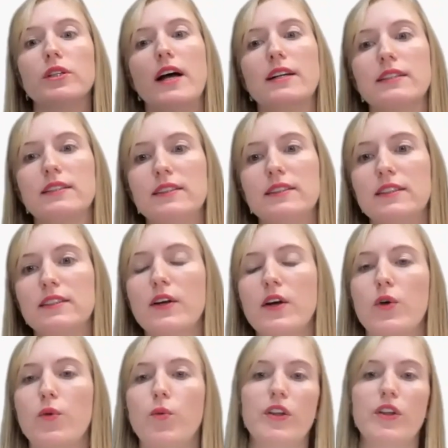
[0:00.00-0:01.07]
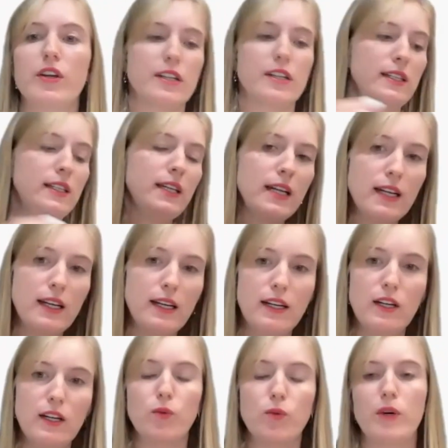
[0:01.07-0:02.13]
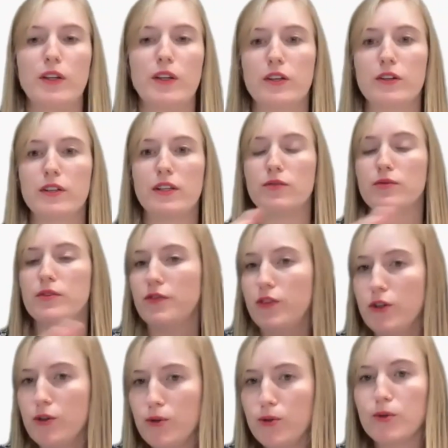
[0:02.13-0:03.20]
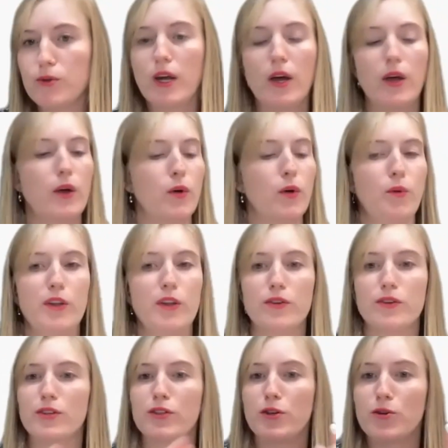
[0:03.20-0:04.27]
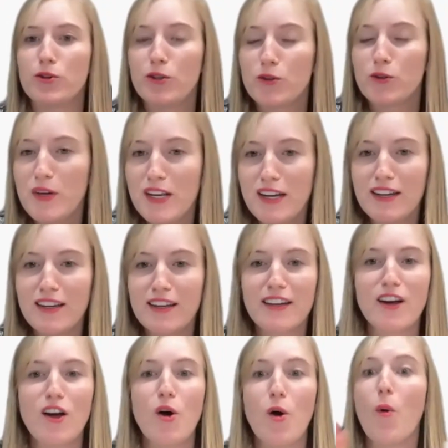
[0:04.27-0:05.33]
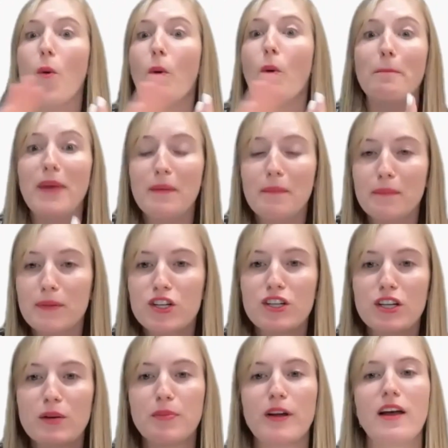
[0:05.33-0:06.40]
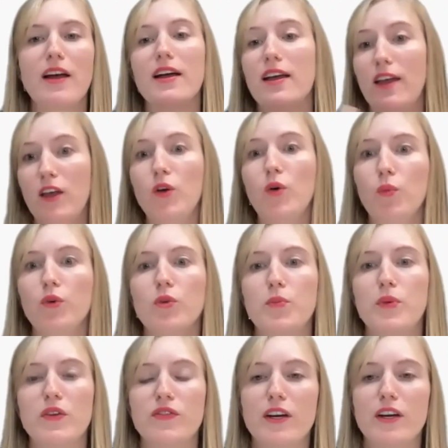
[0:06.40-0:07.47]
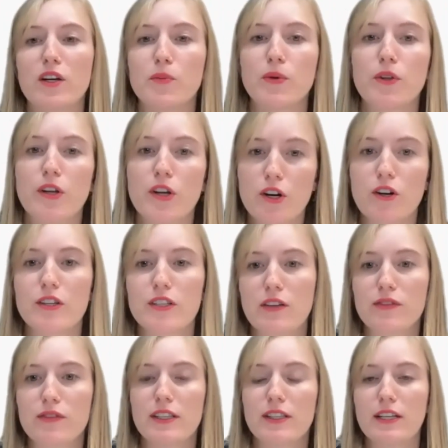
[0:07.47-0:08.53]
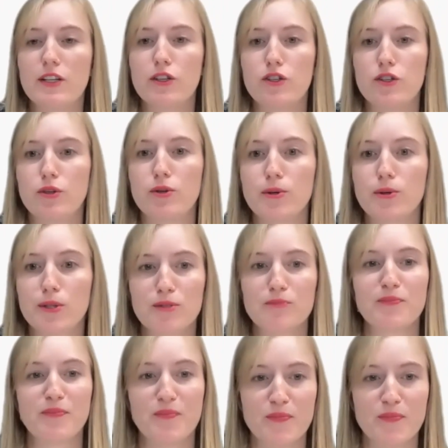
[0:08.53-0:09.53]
data sets, whether it's ticketing, whether it's reviews, whether it's social media or membership, it will be available across everything in due course.